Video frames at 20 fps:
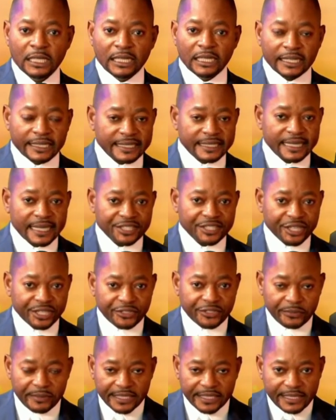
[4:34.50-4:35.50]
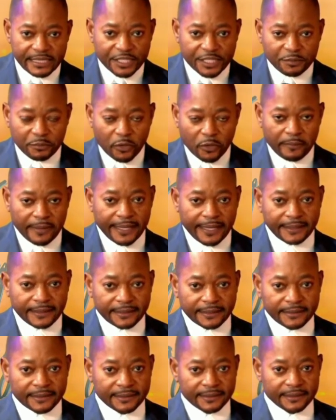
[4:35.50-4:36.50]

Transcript: Ladies and gentlemen, this moment